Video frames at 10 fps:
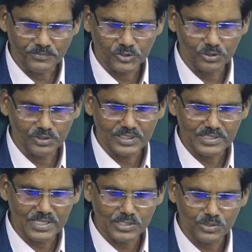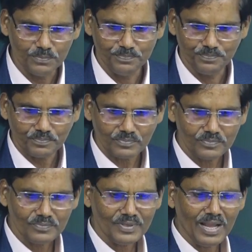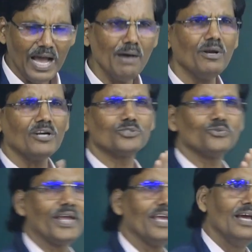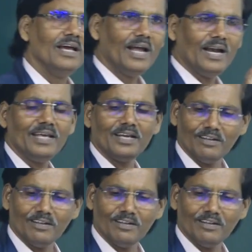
So this is, I am not showing heading